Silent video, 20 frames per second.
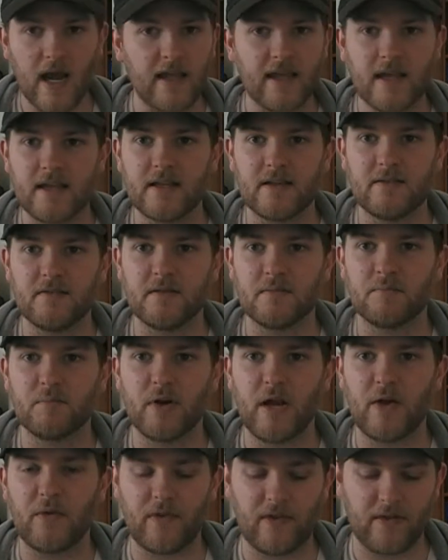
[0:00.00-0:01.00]
I can't even
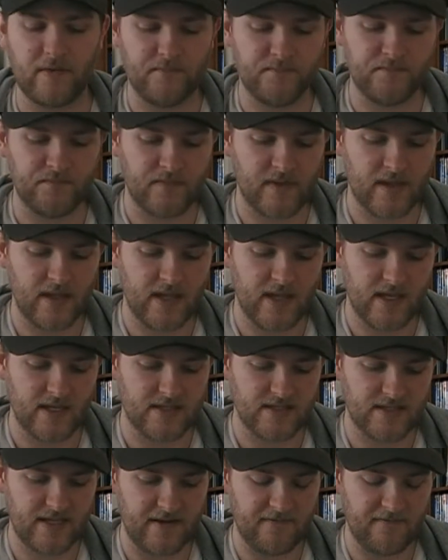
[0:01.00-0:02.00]
pronounce it.
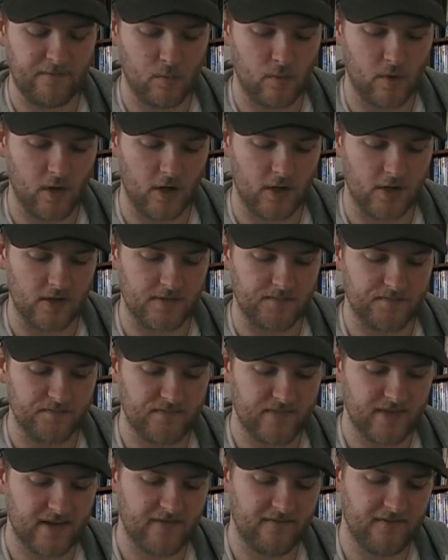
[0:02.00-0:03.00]
Death world.
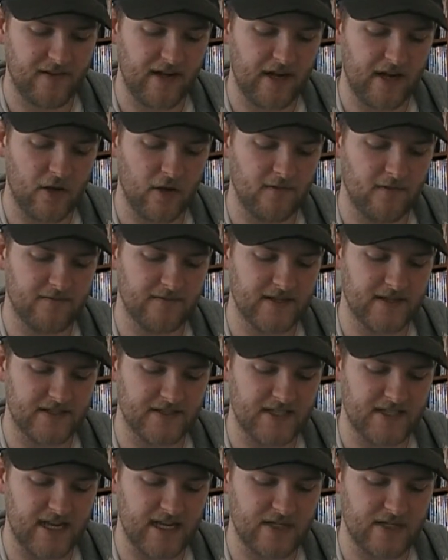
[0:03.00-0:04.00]
Fending off the
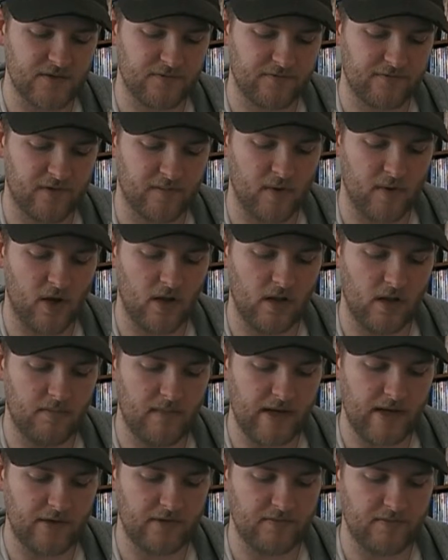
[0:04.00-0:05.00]
attacks from all
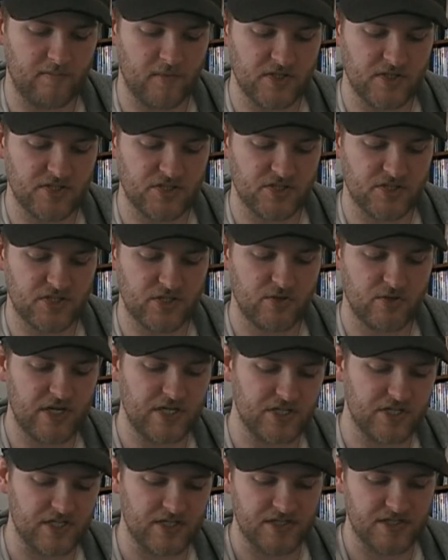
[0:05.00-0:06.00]
manner of monstrous
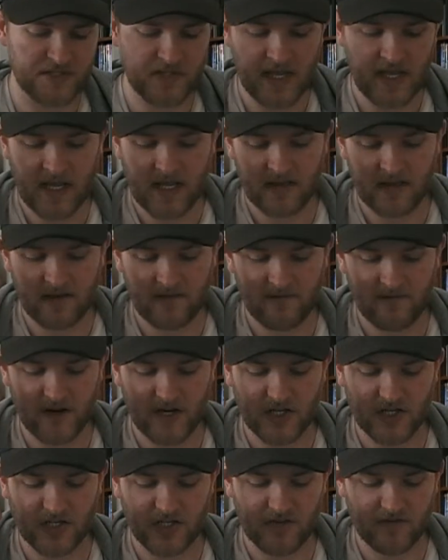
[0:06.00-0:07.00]
creatures, the
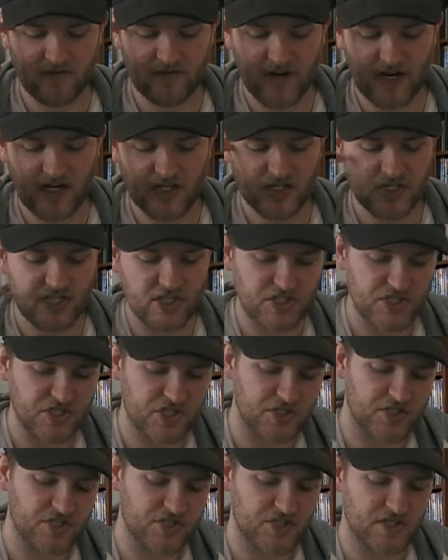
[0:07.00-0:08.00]

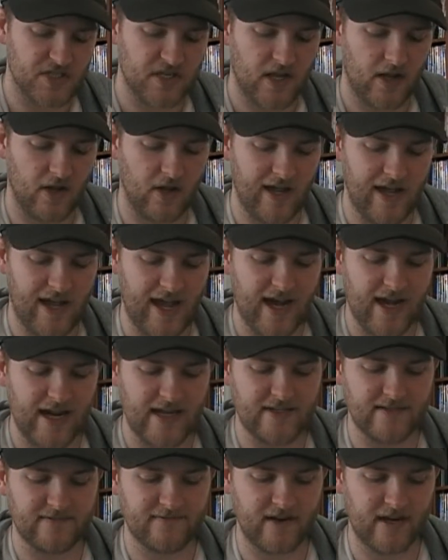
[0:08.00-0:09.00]
fractious
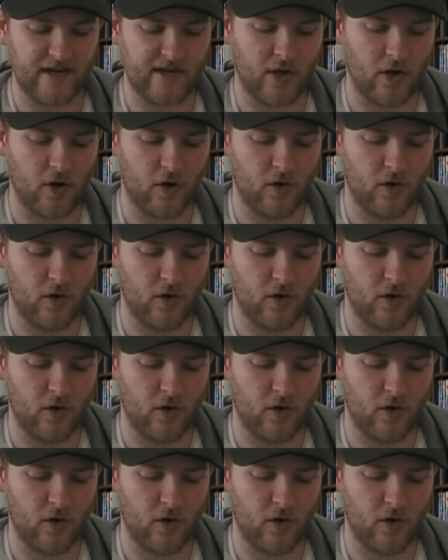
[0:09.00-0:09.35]
allies find